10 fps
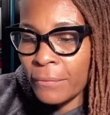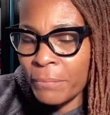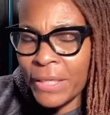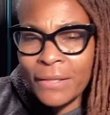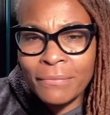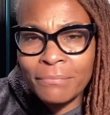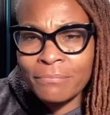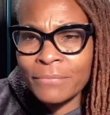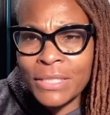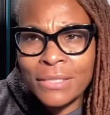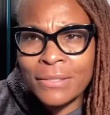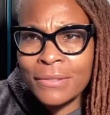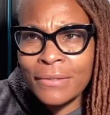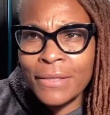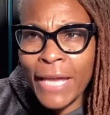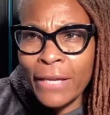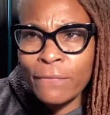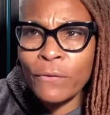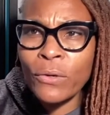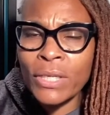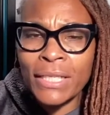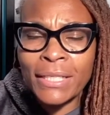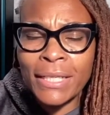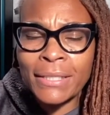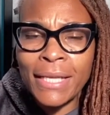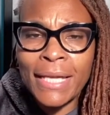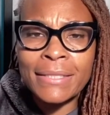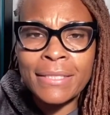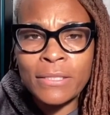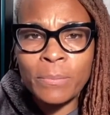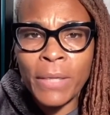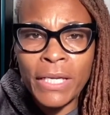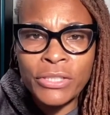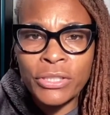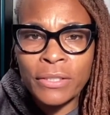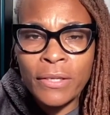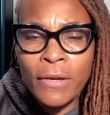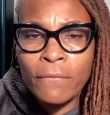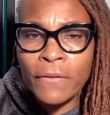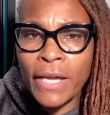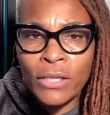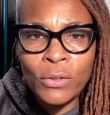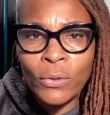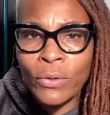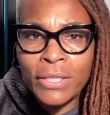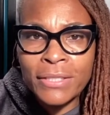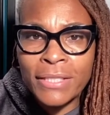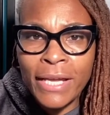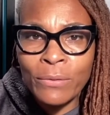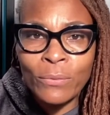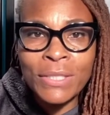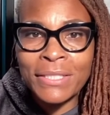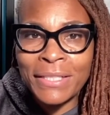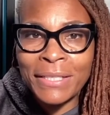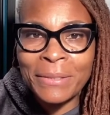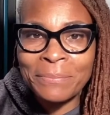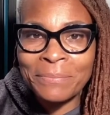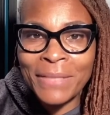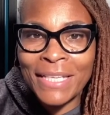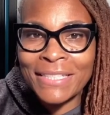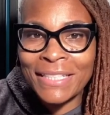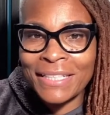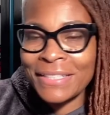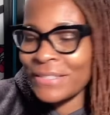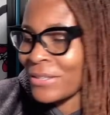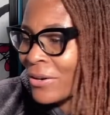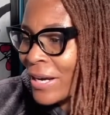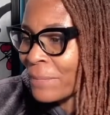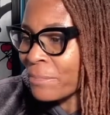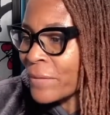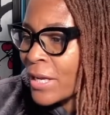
be just thankful and in anticipation for that glorious day when we see him as he is. All right.